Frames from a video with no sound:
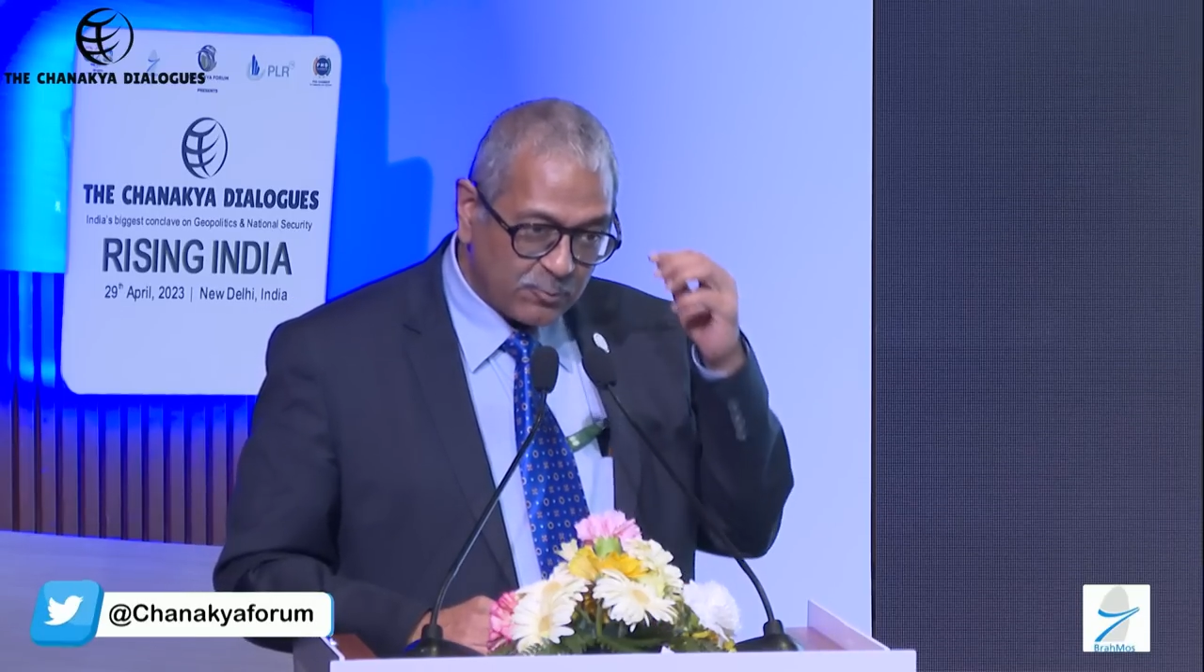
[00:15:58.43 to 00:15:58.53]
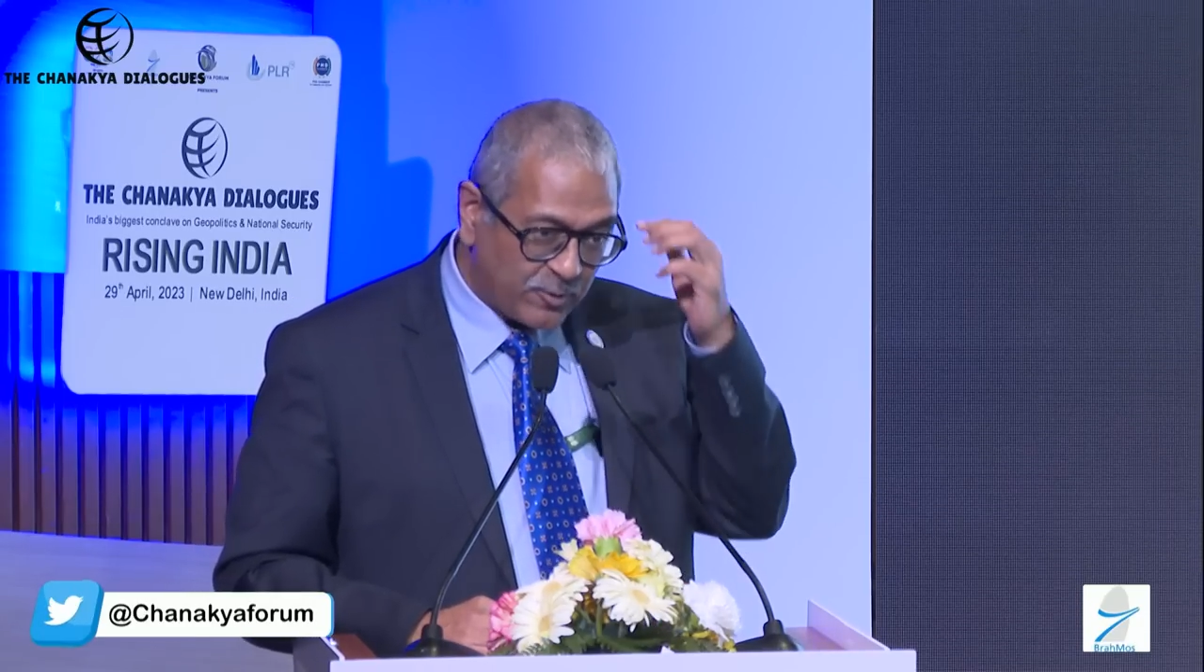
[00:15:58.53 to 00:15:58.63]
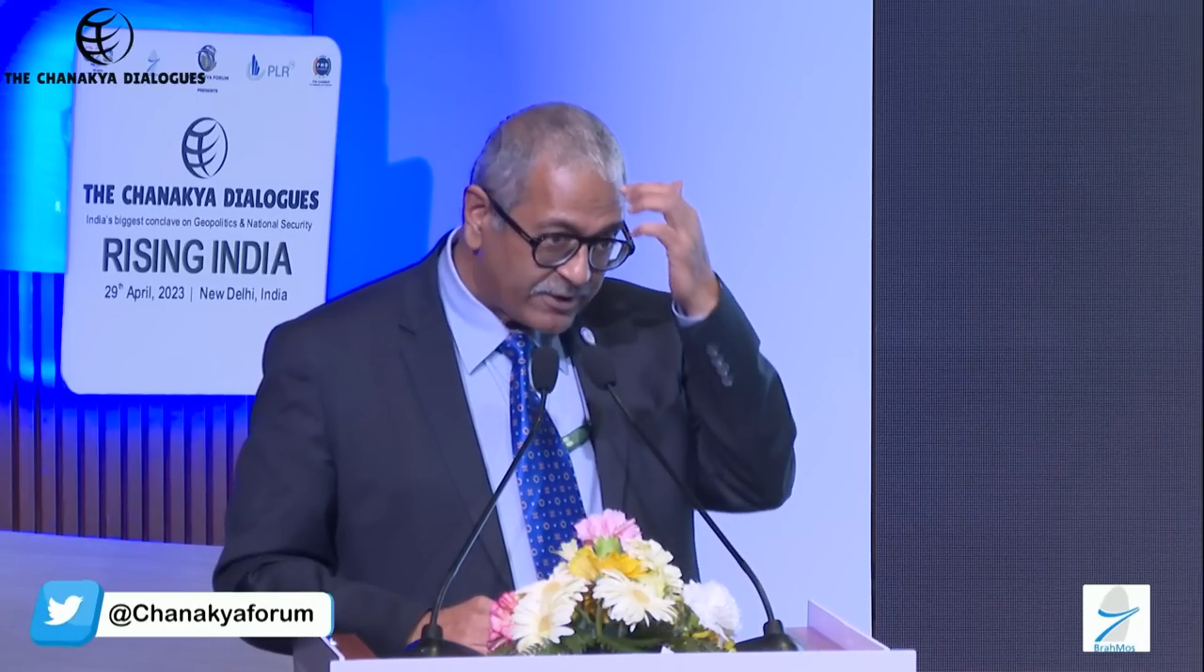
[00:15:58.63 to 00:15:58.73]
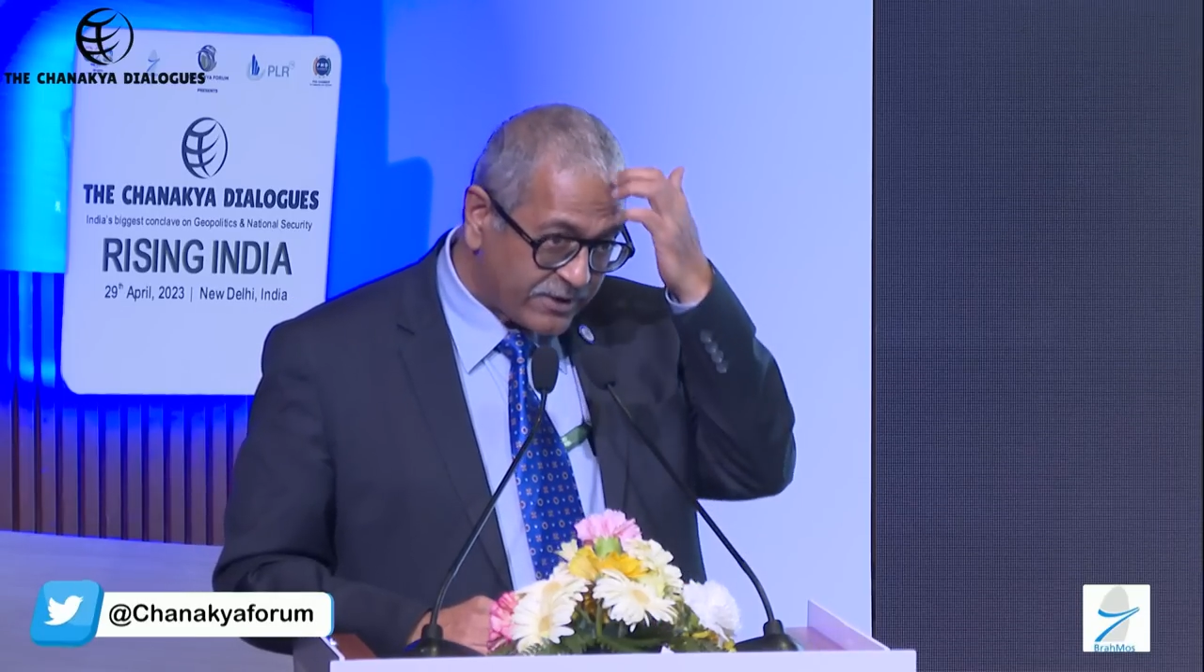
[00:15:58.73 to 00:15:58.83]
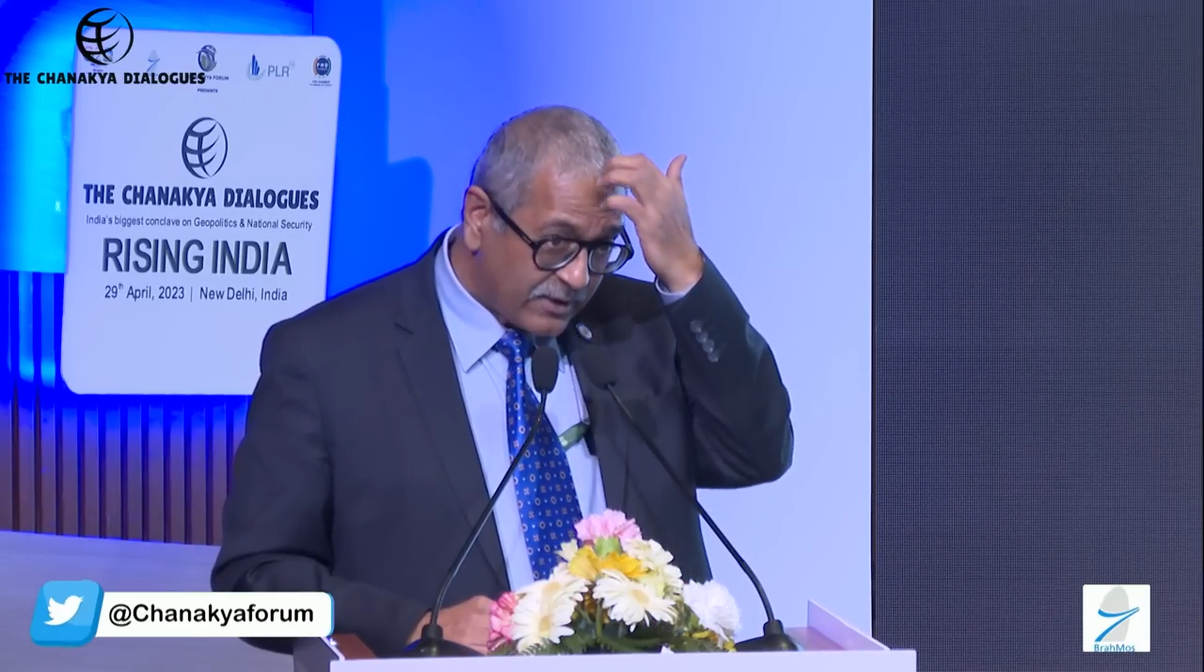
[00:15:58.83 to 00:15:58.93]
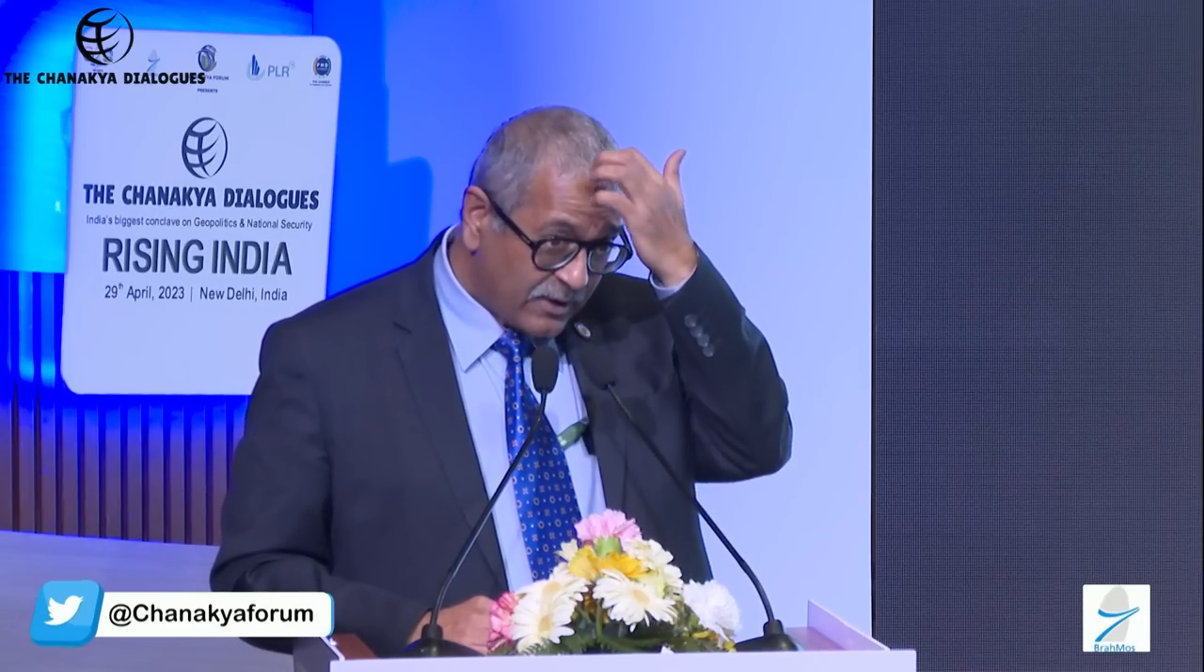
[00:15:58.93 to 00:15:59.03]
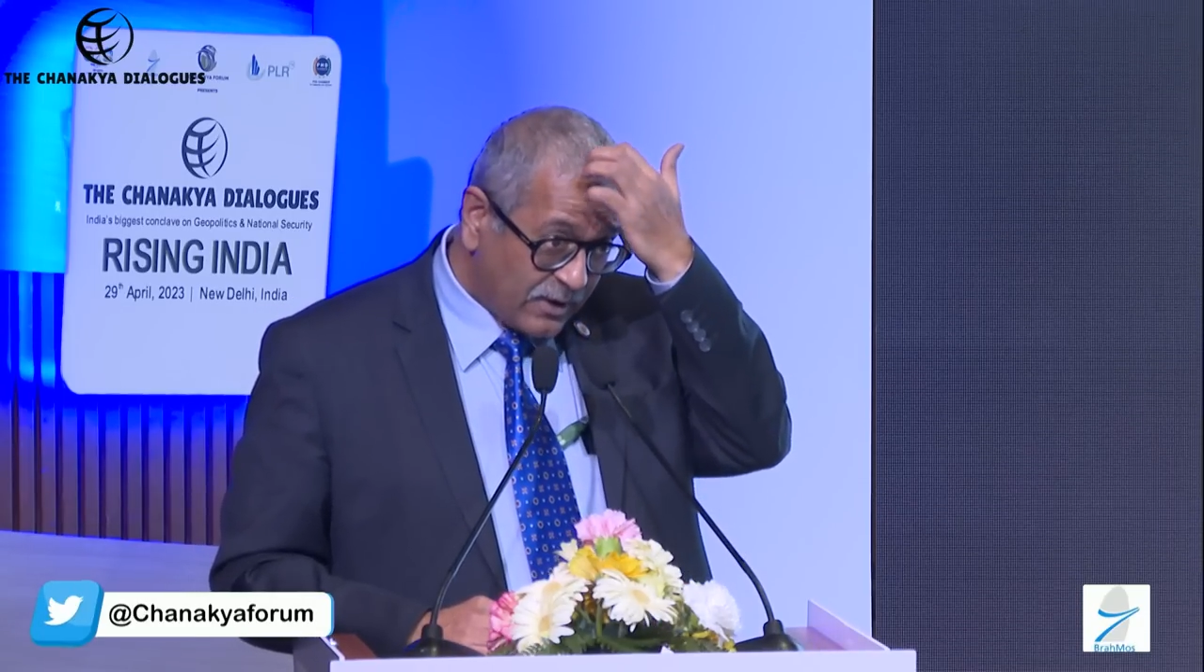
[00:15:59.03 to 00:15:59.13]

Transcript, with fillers: But